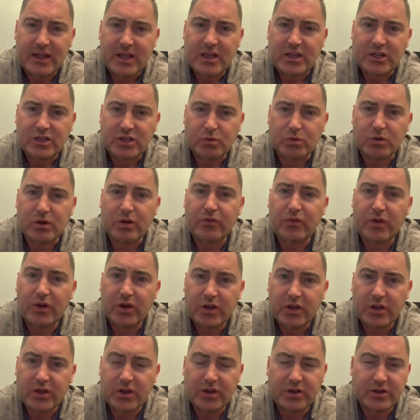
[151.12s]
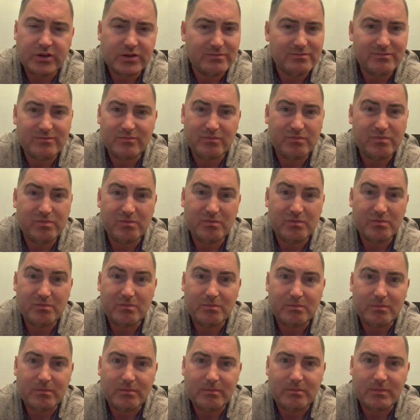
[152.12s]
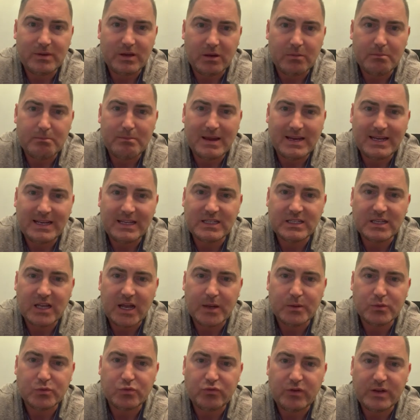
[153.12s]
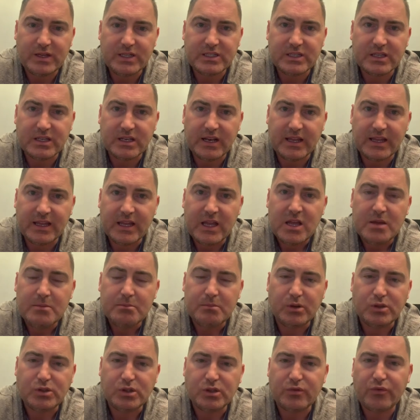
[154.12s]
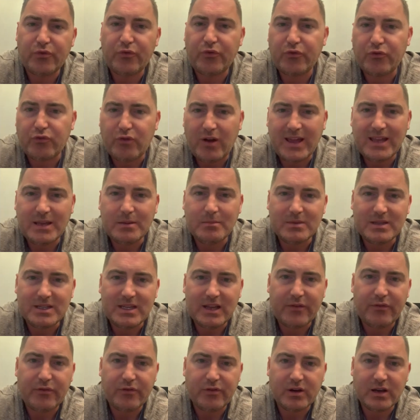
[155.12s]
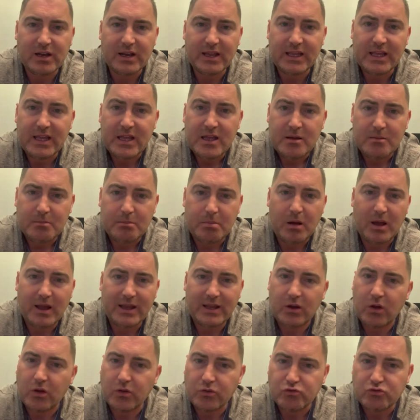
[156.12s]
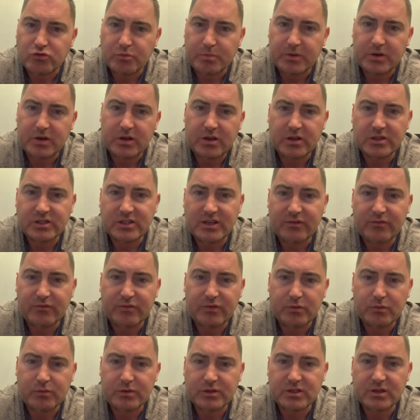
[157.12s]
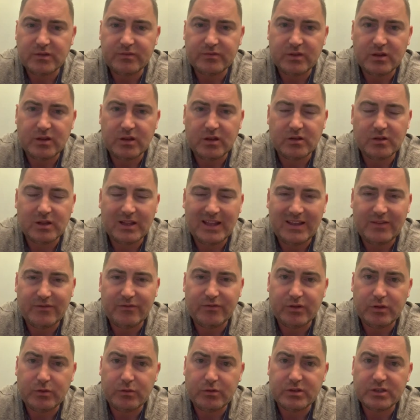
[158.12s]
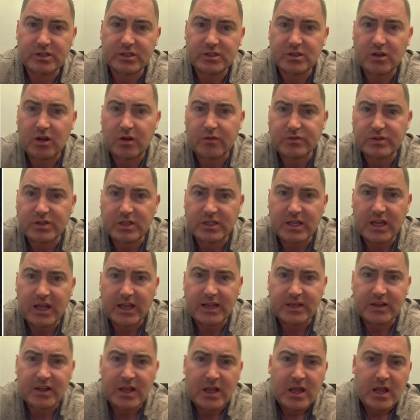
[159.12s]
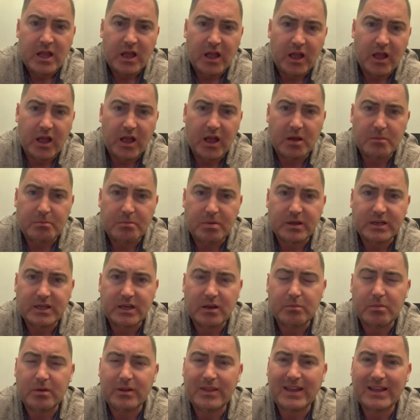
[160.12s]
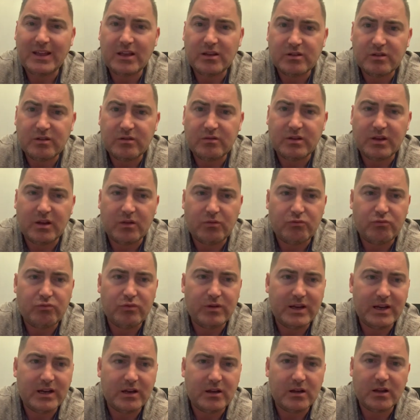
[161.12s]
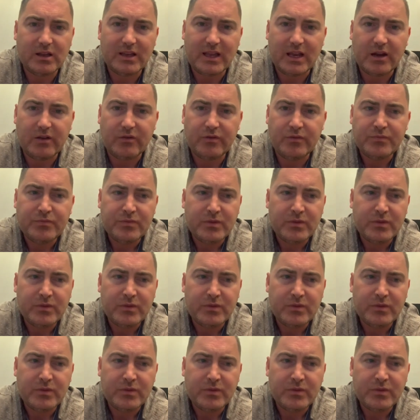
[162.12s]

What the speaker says: you would have heard many times recently, but just framed differently by entrepreneurs and influencers of today. But they are real kind of